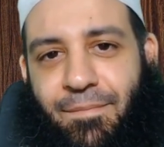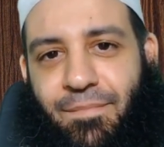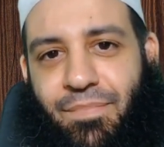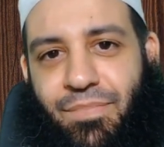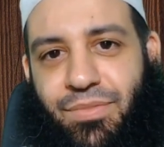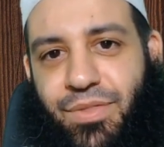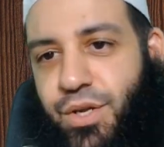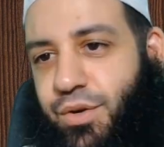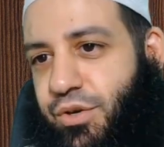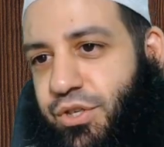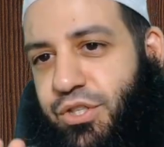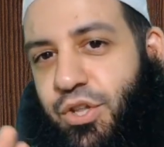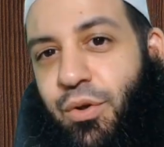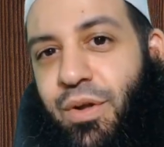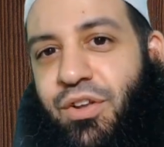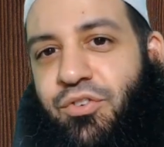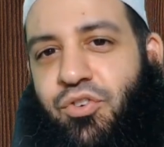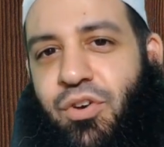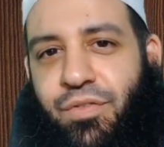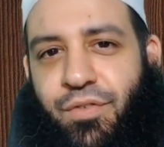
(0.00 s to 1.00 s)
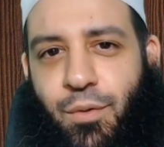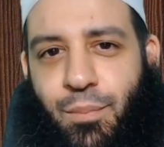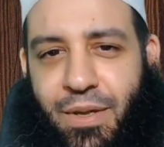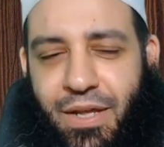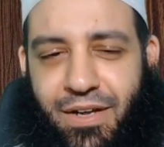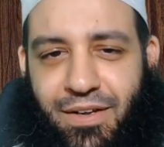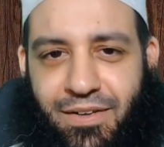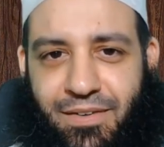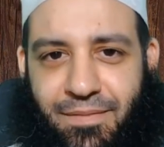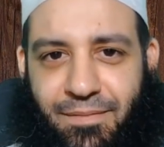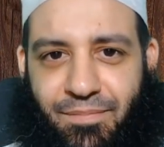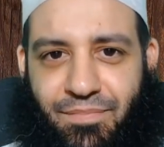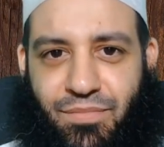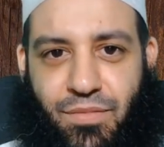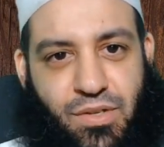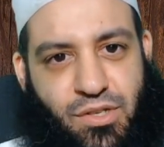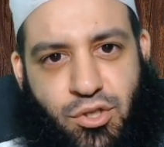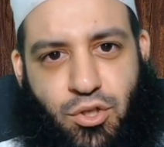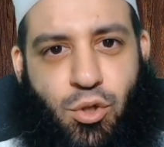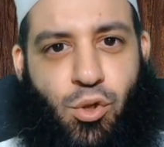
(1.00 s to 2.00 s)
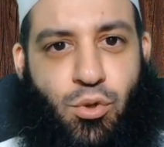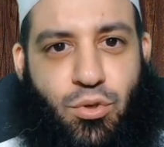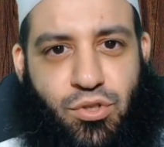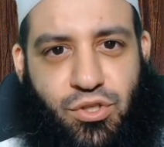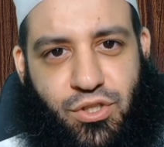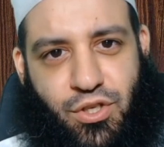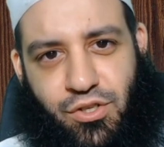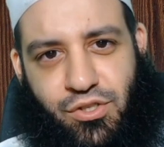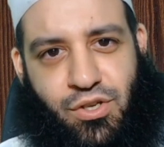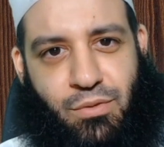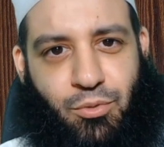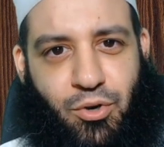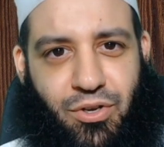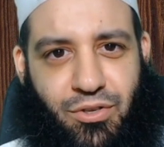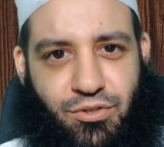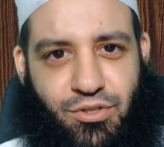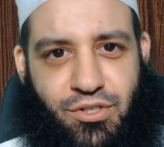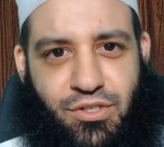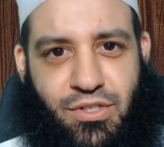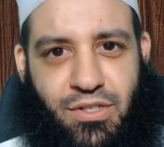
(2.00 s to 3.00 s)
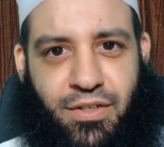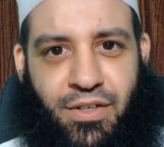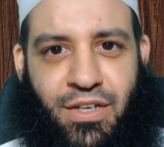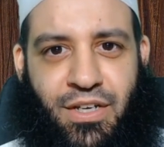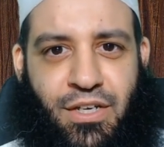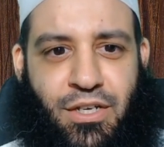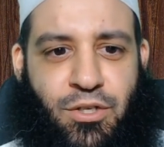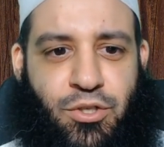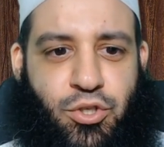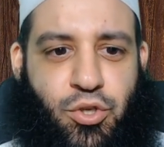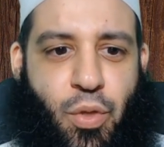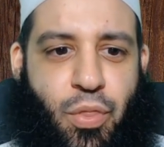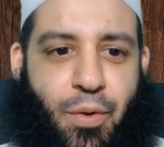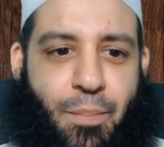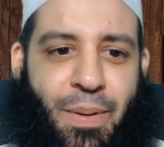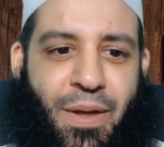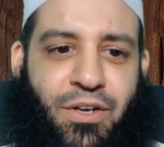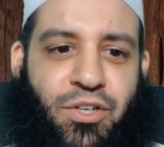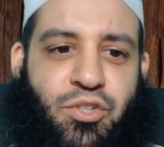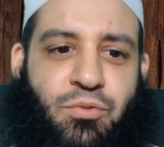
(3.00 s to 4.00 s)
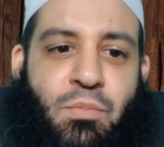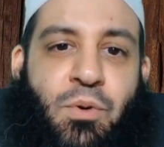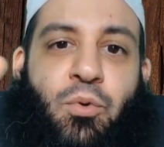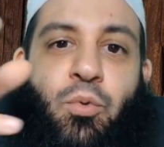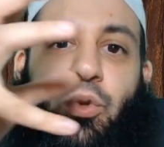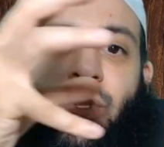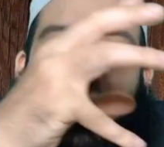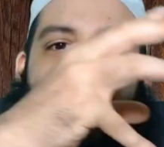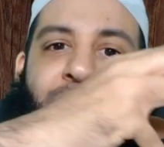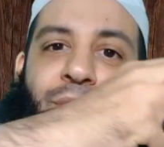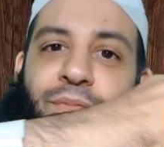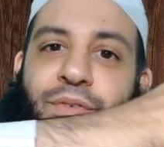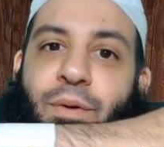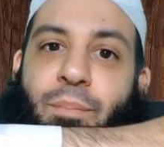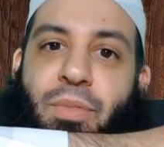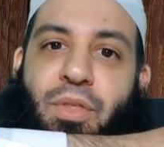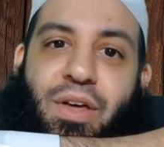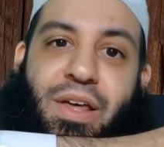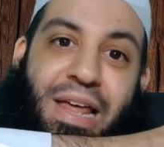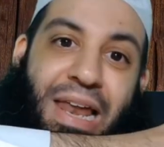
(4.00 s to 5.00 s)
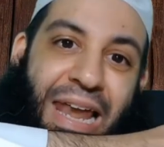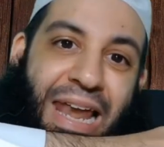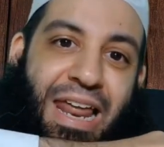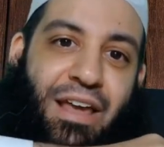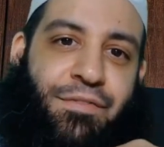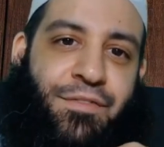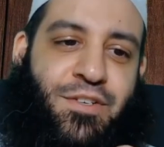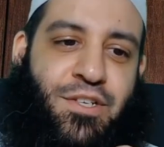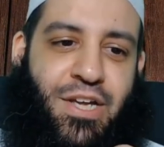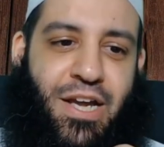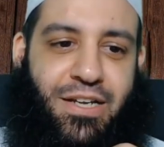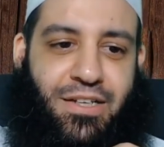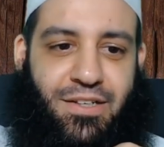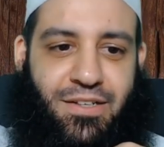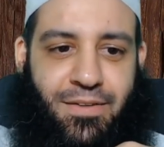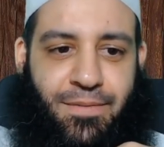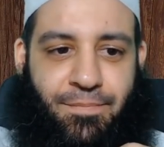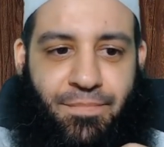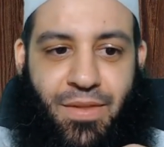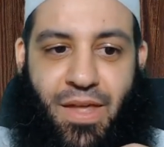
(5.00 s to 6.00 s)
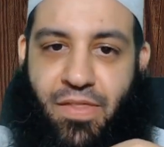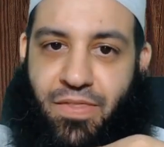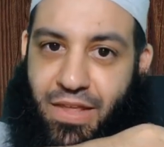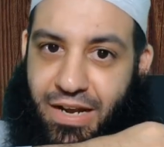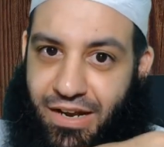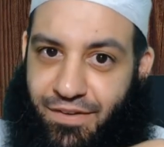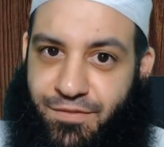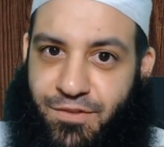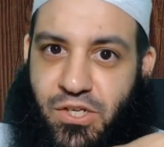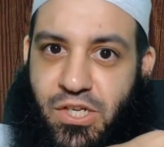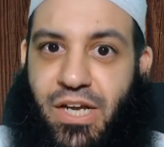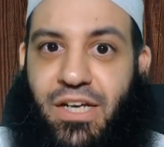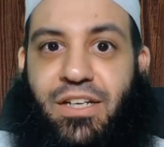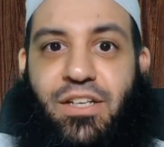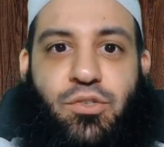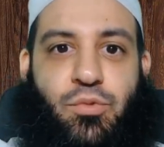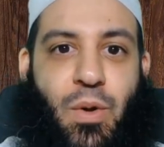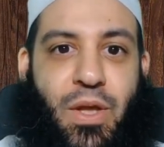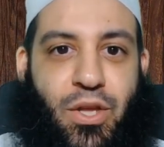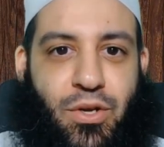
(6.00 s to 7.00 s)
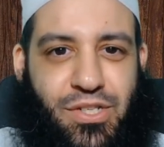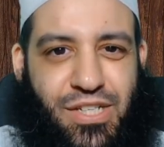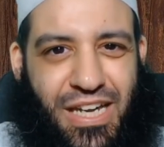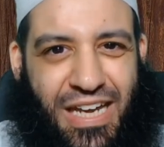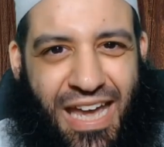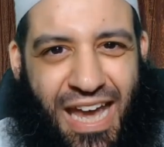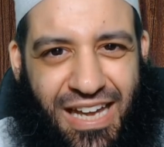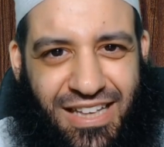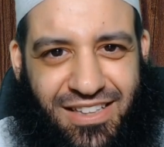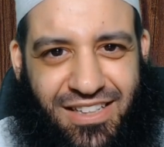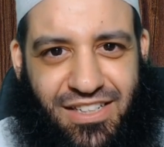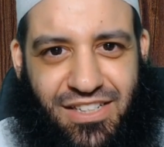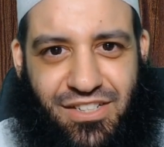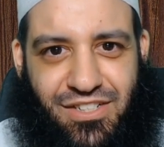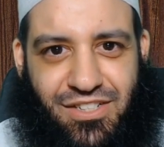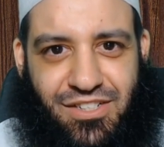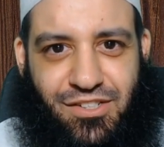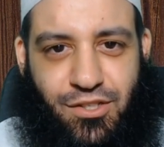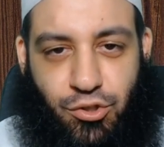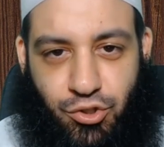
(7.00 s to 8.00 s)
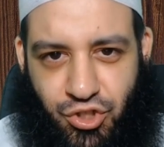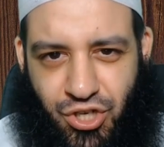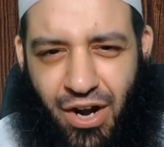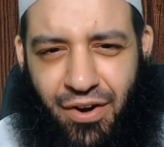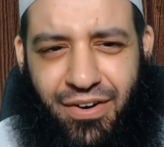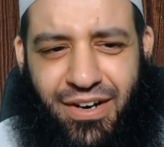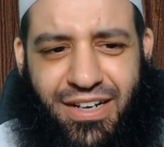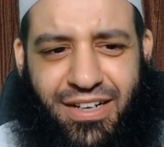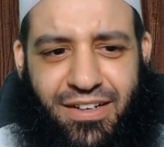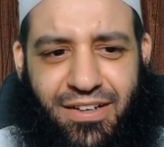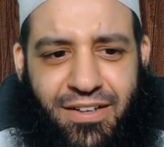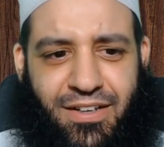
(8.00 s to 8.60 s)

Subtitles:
There is no entry from here. It's closed. Go somewhere else. So the punishment would come from the left side. And the left side is where your zakat is, a charity.